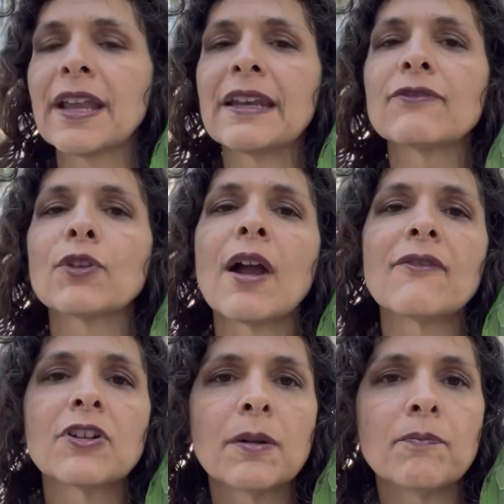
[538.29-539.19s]
and if you
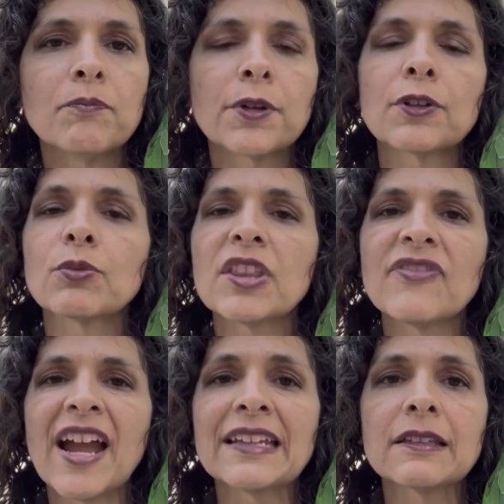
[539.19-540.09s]
have a bird with
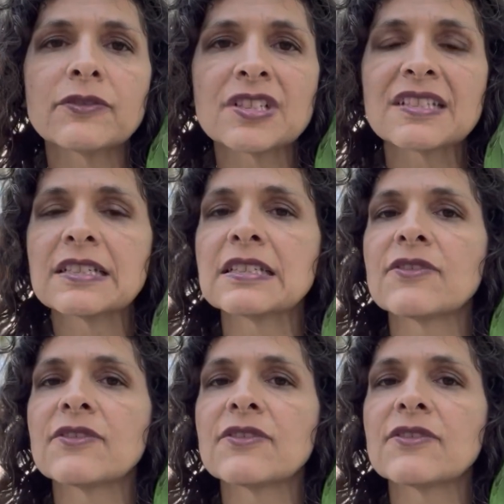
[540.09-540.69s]
fatty liver disease,